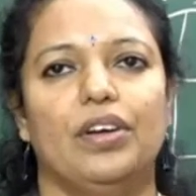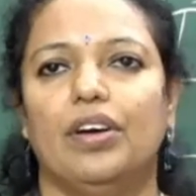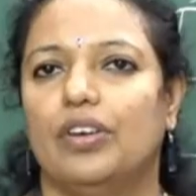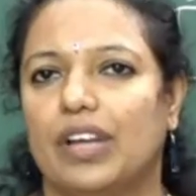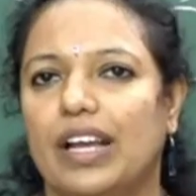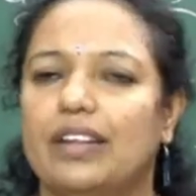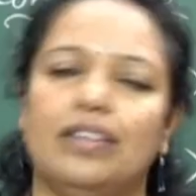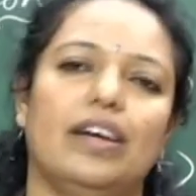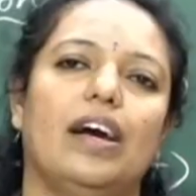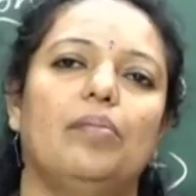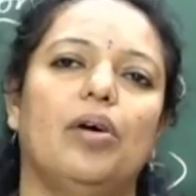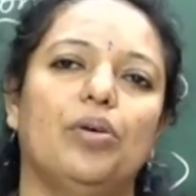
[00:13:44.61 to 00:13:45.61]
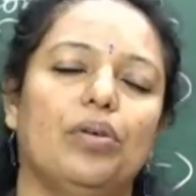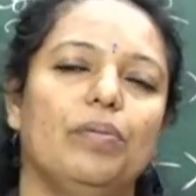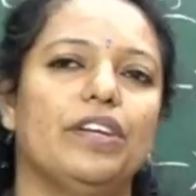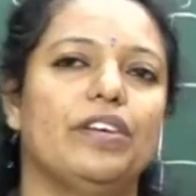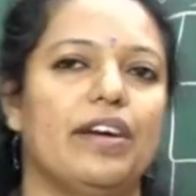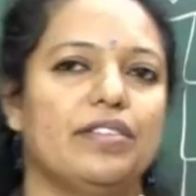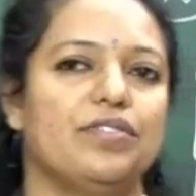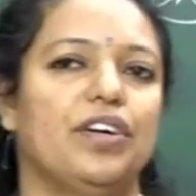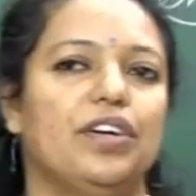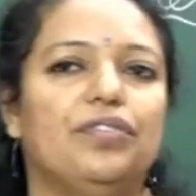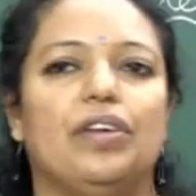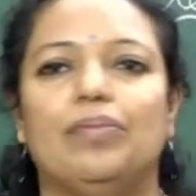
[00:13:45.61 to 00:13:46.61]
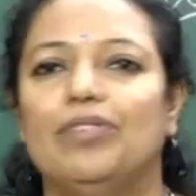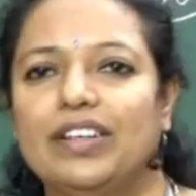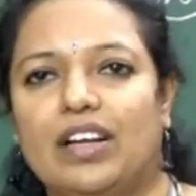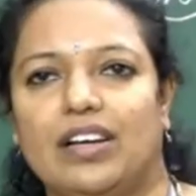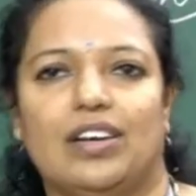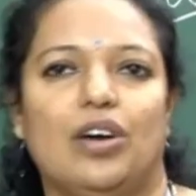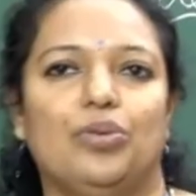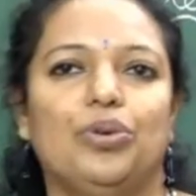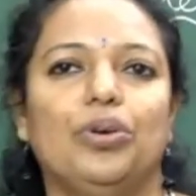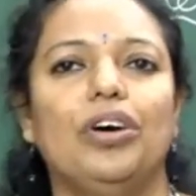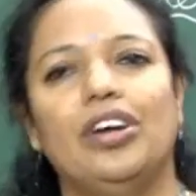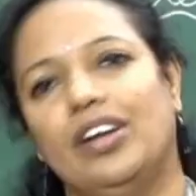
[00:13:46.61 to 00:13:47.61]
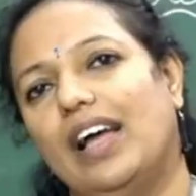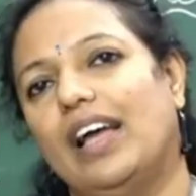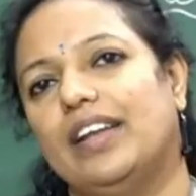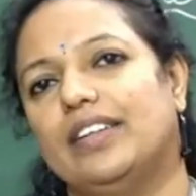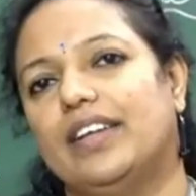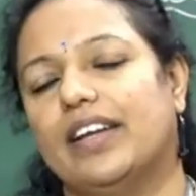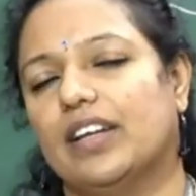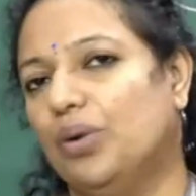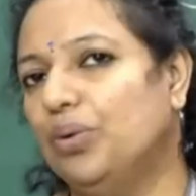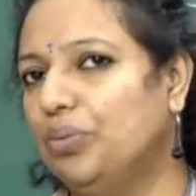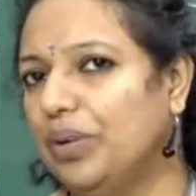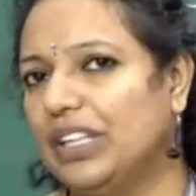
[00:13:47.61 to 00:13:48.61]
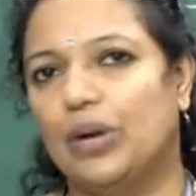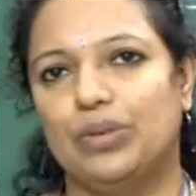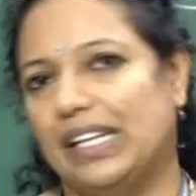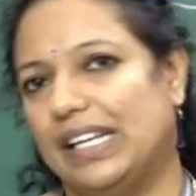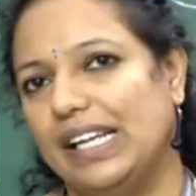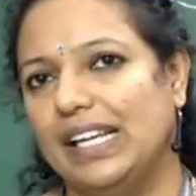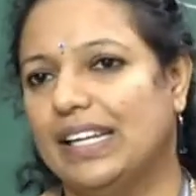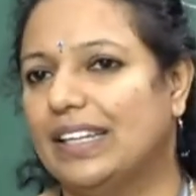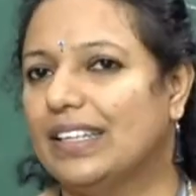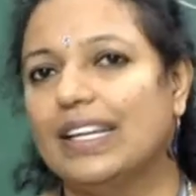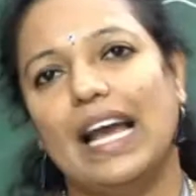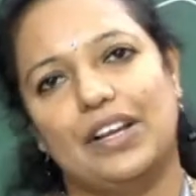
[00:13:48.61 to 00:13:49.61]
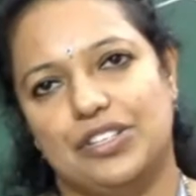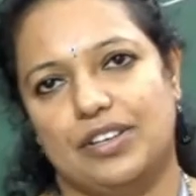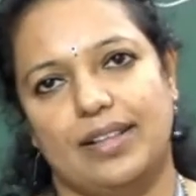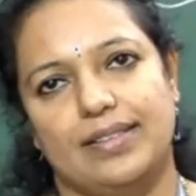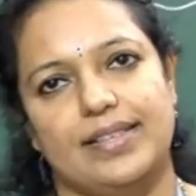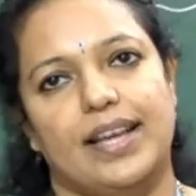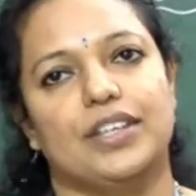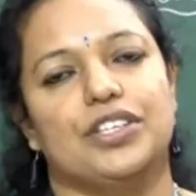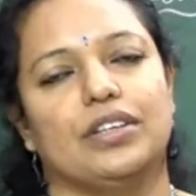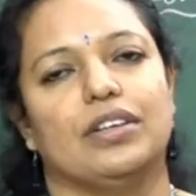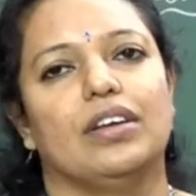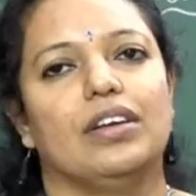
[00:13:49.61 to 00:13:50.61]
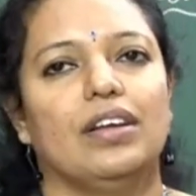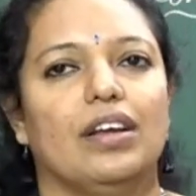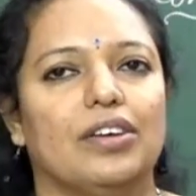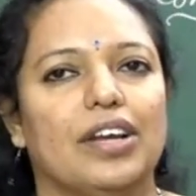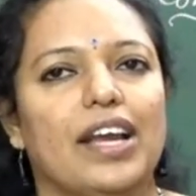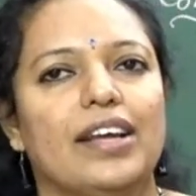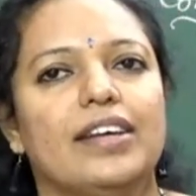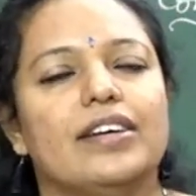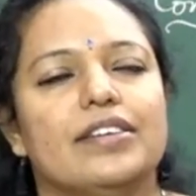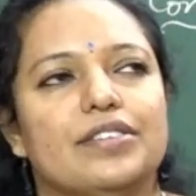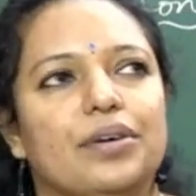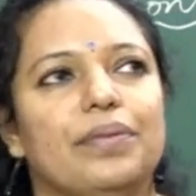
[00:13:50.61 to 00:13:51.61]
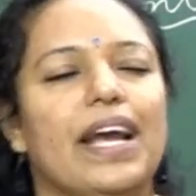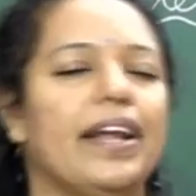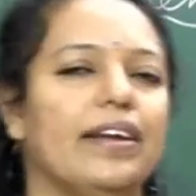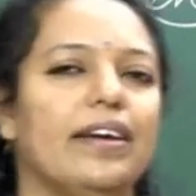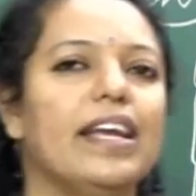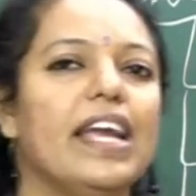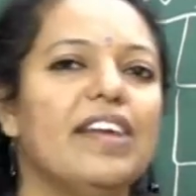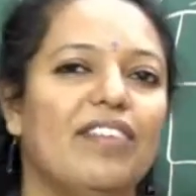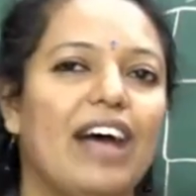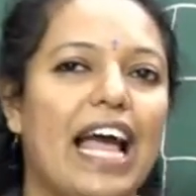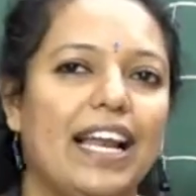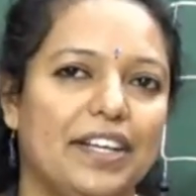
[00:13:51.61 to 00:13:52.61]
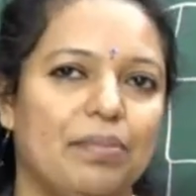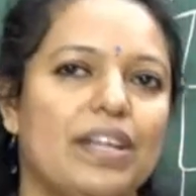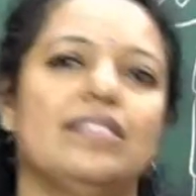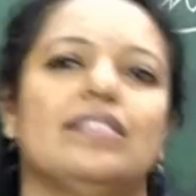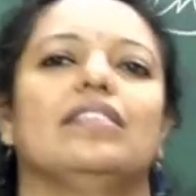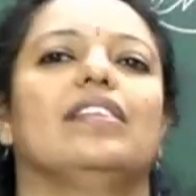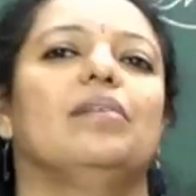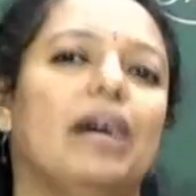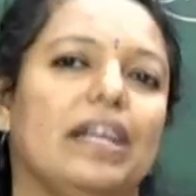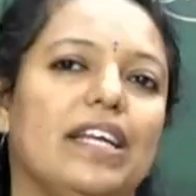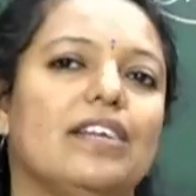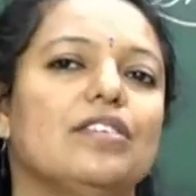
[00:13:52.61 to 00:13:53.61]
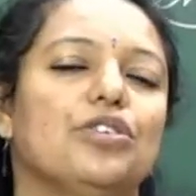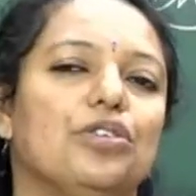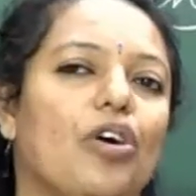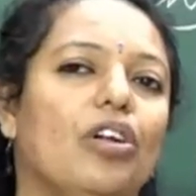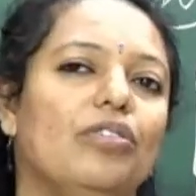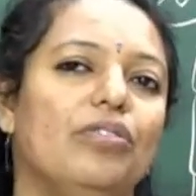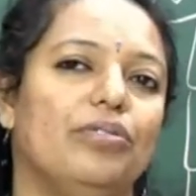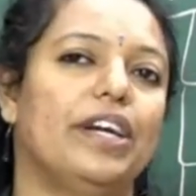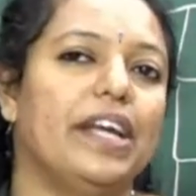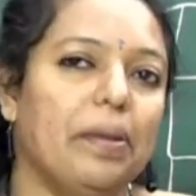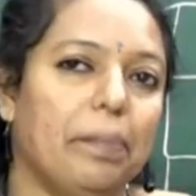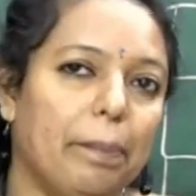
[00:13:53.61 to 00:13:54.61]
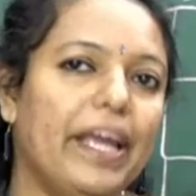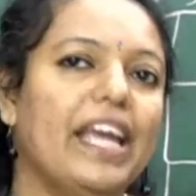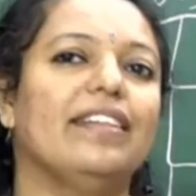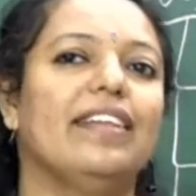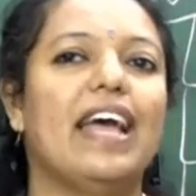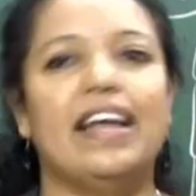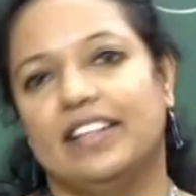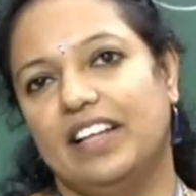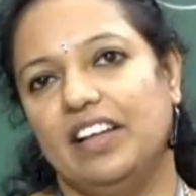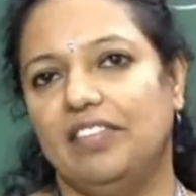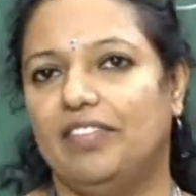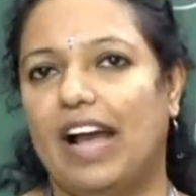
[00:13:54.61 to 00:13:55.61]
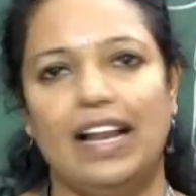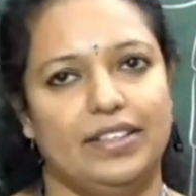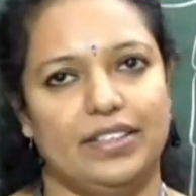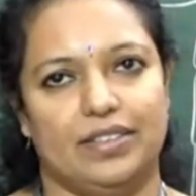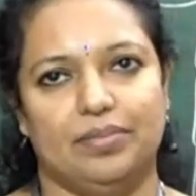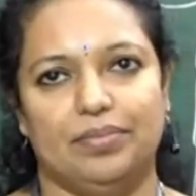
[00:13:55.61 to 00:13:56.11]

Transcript: Okay, the amount will be transferred from one account to another account without any cash transaction. Okay, so where e-wallet means the money should already be there in the wallet.